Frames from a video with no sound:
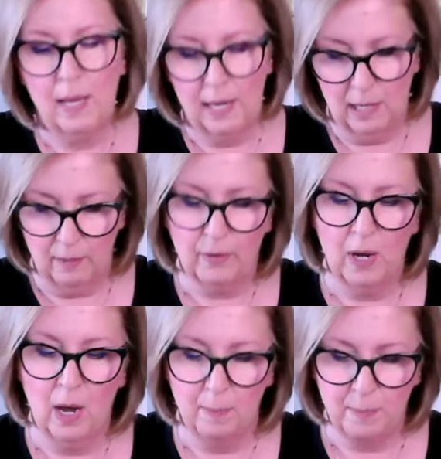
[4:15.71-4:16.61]
Eight of
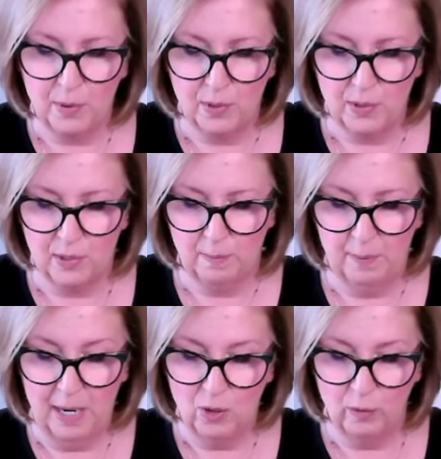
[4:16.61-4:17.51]
Cups,
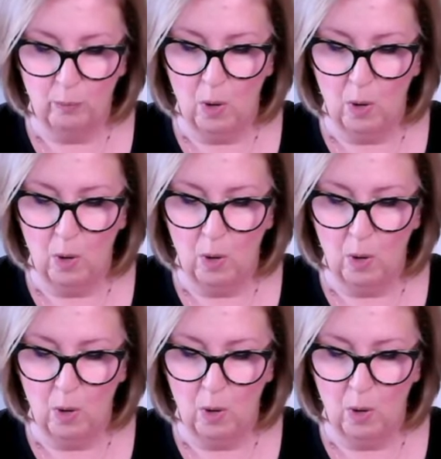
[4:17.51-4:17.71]
Page of